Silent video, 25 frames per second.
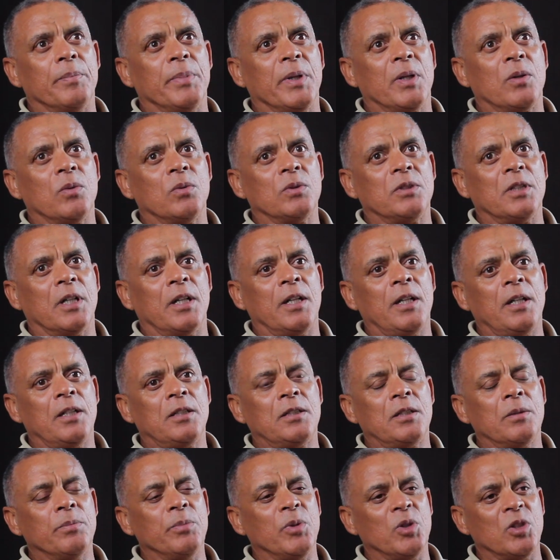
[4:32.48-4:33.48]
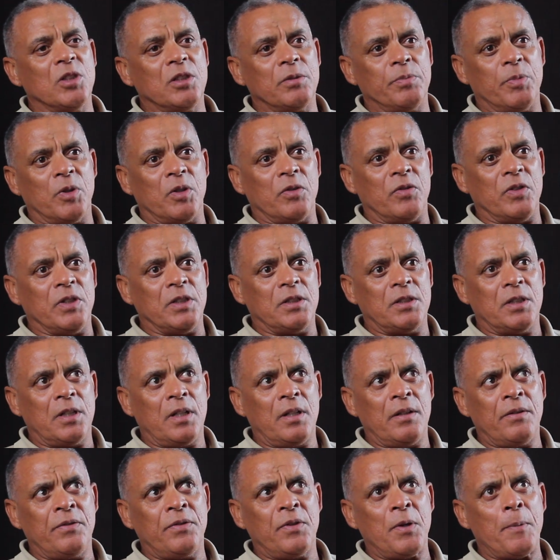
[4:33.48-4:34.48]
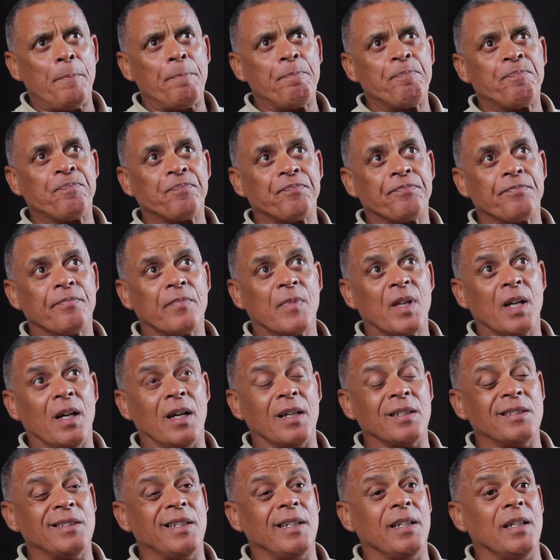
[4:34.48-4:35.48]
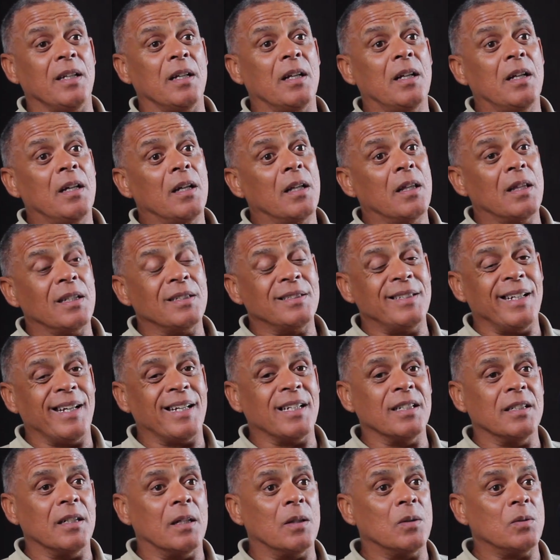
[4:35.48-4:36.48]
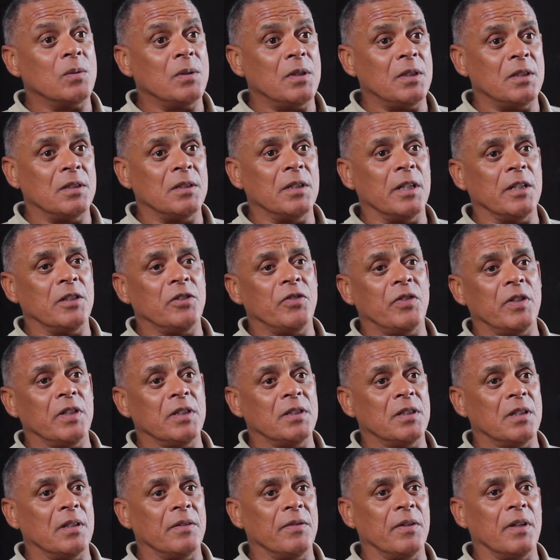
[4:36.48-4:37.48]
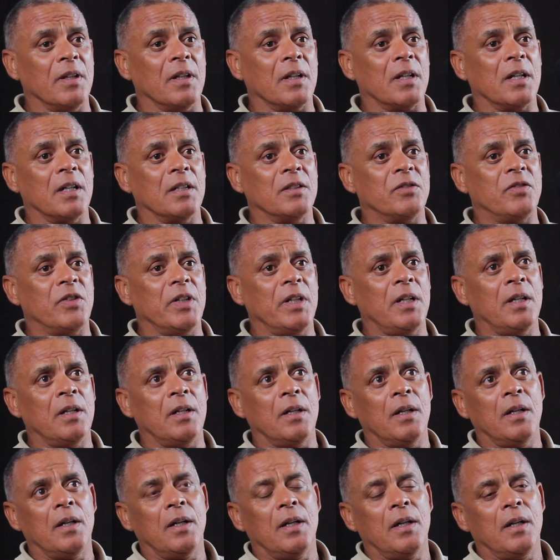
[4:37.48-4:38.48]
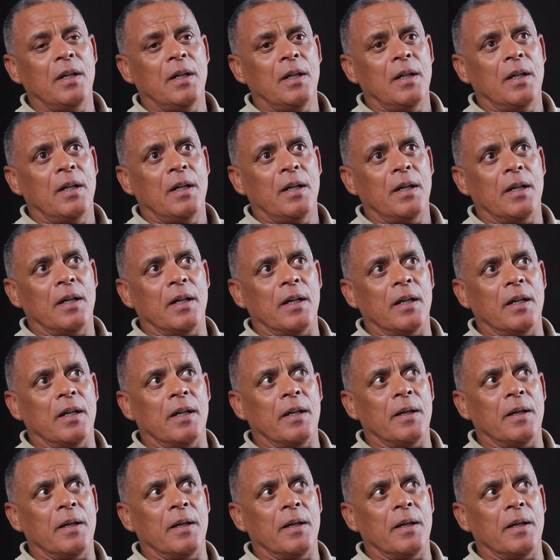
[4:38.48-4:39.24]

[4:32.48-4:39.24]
because it's a municipal reserve, actually the second oldest nature reserve in the country. Uh,